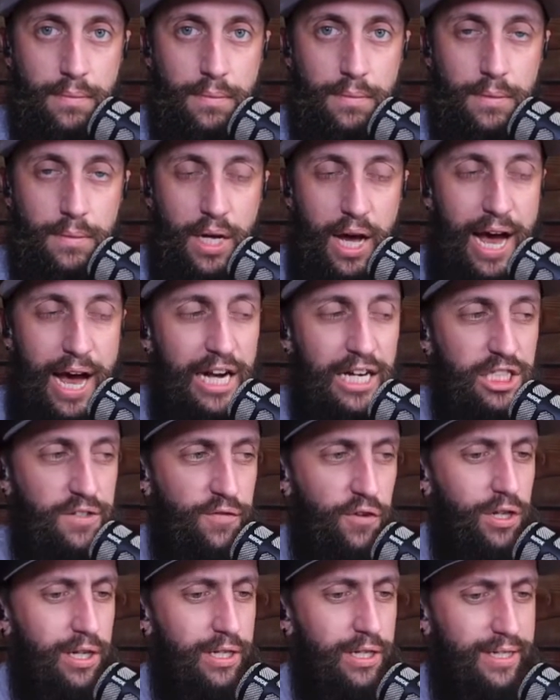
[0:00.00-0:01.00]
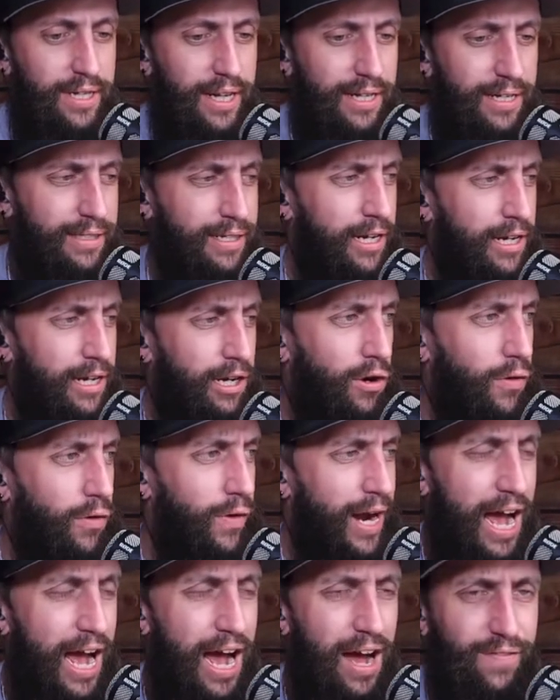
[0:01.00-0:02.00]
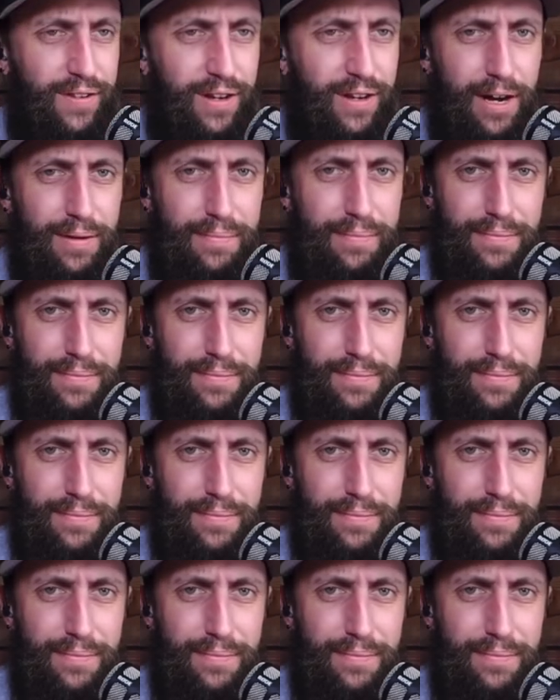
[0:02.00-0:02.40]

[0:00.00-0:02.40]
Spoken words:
As for the TNT crew at halftime,